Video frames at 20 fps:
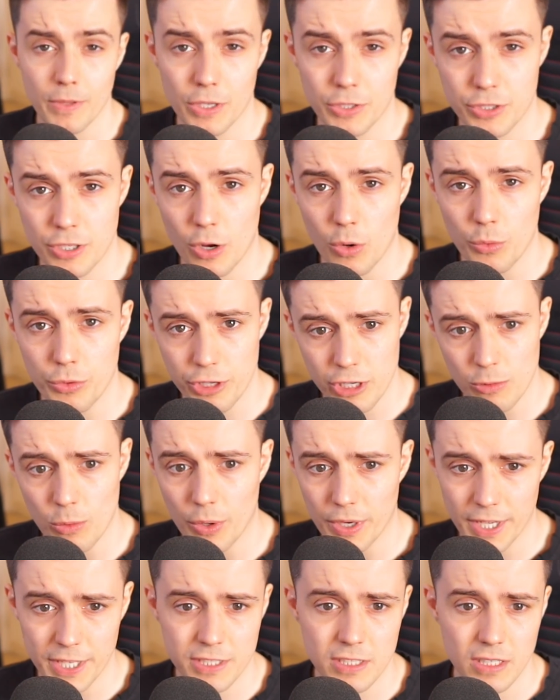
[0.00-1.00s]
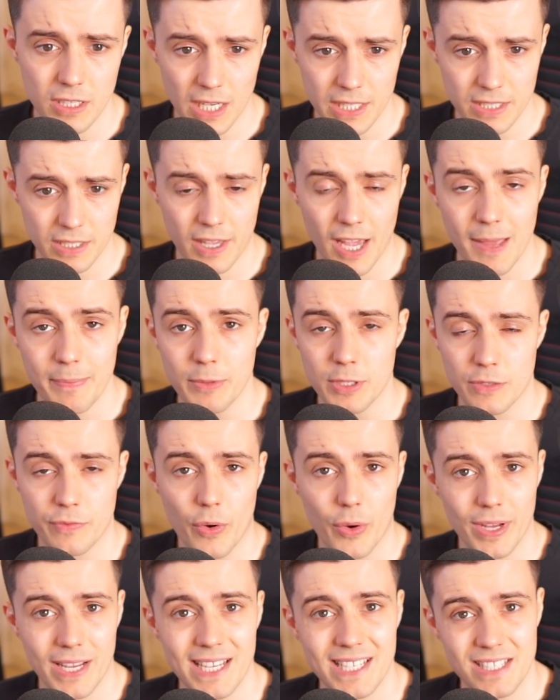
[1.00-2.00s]
So New World is a game that's
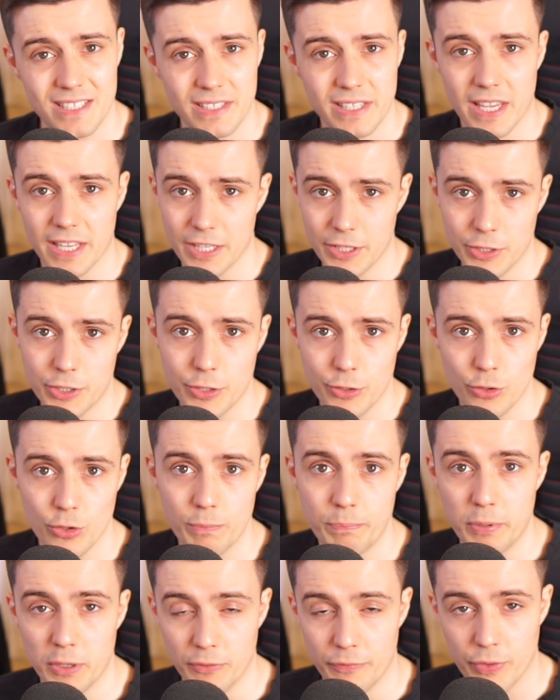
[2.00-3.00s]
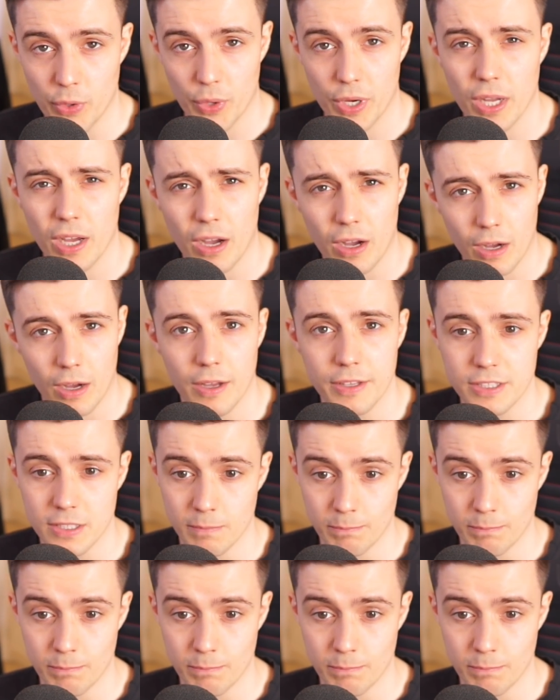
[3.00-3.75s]
very easy to get into, but very hard to